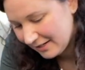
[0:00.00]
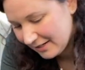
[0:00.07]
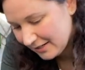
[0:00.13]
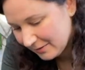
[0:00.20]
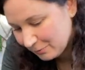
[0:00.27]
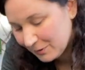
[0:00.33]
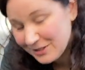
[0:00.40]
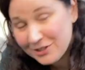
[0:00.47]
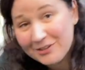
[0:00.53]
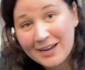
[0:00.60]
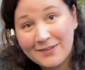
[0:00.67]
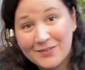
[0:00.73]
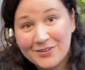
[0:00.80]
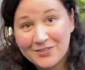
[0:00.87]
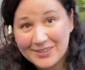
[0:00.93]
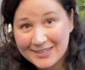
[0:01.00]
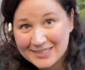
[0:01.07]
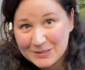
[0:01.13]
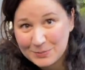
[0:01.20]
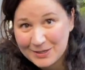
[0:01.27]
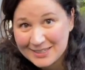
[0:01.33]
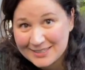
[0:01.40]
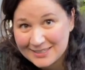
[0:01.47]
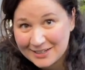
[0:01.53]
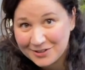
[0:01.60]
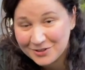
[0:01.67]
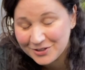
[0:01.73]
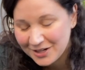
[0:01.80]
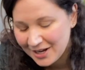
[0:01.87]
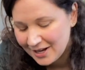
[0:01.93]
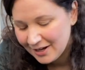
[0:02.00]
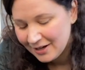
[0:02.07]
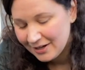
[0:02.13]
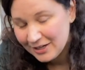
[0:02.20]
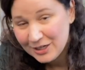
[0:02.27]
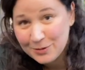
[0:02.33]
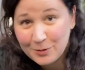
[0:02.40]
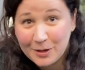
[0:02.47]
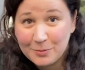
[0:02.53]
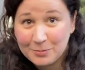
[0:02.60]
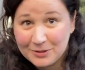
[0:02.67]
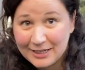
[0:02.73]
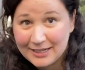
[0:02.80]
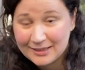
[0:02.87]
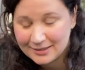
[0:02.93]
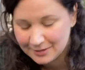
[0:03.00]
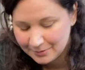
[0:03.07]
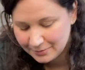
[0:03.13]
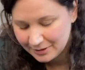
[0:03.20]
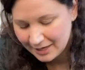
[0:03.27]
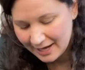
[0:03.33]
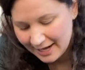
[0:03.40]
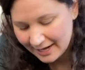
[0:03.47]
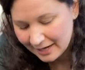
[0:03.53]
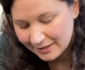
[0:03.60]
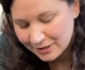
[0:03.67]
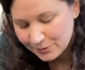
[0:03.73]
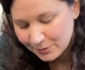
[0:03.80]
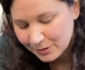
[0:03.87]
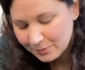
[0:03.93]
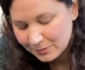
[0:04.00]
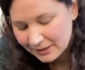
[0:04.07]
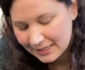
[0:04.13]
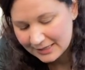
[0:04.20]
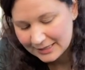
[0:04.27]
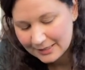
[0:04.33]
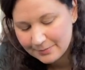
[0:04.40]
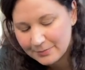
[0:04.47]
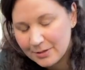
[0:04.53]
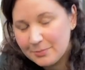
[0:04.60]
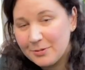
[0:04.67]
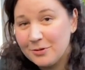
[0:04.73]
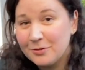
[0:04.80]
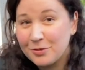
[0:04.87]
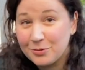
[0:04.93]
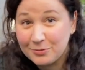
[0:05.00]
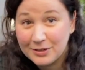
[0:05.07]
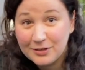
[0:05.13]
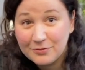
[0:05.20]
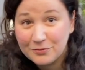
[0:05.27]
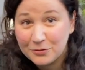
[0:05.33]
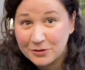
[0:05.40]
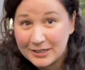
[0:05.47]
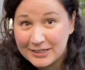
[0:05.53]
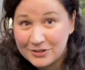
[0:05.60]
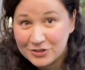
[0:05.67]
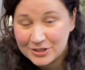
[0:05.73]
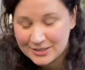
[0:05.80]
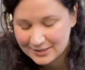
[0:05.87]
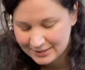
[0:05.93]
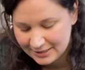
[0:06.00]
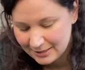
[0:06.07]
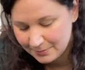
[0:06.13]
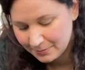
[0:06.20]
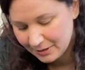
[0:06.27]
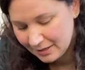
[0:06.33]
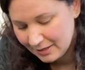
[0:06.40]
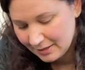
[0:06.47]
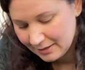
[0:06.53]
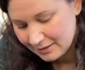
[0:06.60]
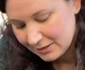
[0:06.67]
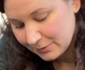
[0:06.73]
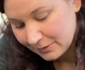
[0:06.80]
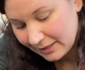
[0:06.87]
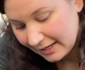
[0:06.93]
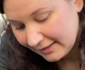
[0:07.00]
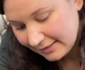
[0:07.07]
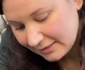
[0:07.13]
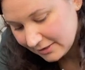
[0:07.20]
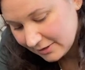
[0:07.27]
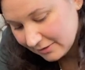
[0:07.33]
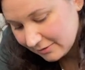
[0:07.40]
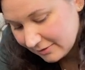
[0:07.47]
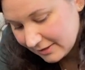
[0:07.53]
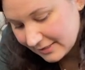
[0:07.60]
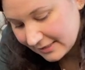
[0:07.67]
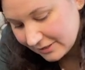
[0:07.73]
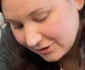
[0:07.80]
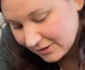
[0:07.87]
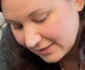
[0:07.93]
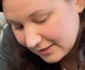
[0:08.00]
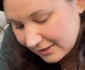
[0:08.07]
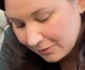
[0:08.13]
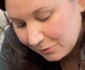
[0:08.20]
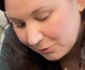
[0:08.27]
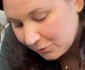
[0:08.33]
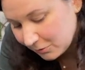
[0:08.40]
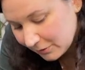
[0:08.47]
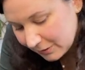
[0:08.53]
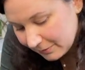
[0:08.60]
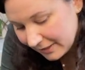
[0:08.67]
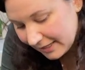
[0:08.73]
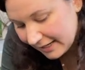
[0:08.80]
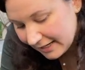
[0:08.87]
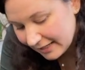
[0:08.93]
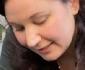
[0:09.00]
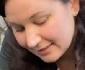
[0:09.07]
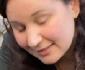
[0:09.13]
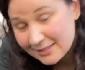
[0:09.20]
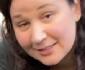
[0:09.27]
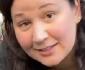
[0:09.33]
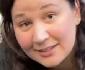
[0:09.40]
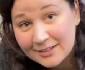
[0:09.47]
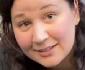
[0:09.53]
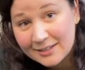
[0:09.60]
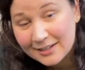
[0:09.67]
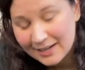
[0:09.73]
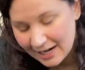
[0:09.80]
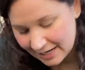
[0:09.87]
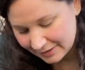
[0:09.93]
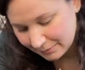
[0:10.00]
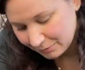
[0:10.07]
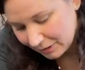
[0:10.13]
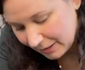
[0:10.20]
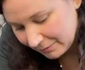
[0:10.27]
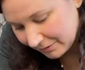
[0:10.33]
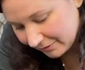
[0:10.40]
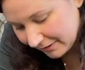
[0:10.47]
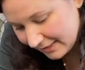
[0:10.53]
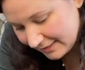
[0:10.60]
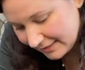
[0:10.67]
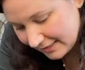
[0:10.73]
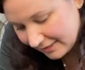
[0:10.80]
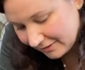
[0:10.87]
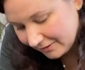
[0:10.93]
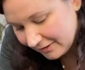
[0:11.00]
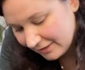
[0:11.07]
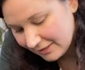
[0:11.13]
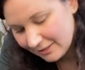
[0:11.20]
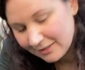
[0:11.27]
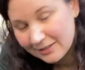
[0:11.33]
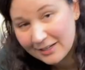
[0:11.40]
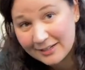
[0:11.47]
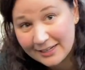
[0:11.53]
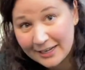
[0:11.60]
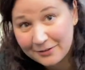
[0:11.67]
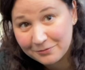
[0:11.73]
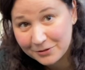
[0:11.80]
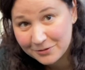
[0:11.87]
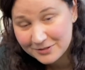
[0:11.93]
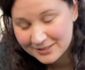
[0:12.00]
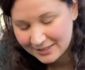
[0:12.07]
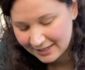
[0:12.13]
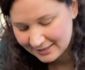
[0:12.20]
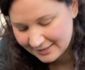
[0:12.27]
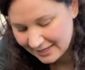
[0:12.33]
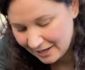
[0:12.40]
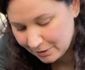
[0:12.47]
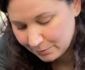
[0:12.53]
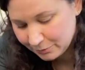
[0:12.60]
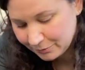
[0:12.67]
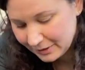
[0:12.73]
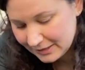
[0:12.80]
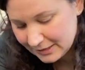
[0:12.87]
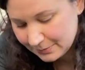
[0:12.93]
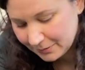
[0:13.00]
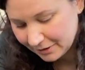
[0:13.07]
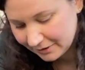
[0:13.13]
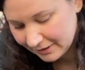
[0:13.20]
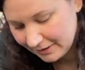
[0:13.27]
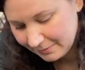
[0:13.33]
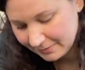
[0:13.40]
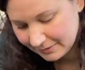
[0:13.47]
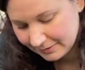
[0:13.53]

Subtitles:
once you have everything spaced out, you want to plant them, and you want to plant them about 3 to 4 inches deep. So what I like to do is I just dig a hole with my hands and then pop it right down. Again, root side down, pointy part up,